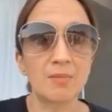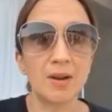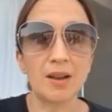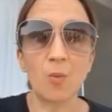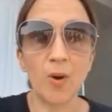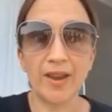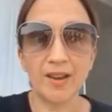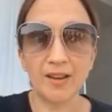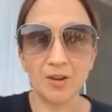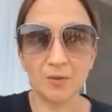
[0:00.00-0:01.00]

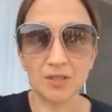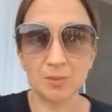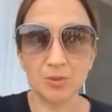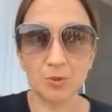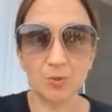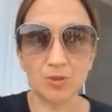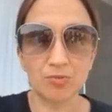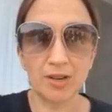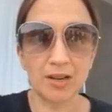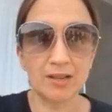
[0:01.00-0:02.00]
awakening of some sorts,
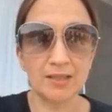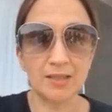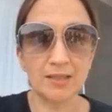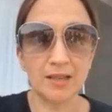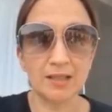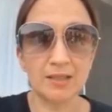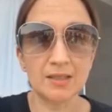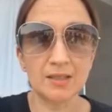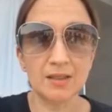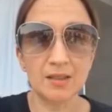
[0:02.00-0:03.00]
realizing
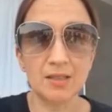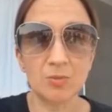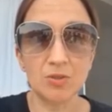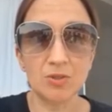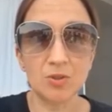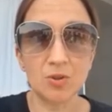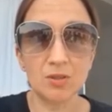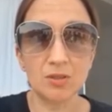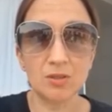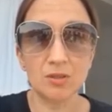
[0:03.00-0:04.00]
that this was not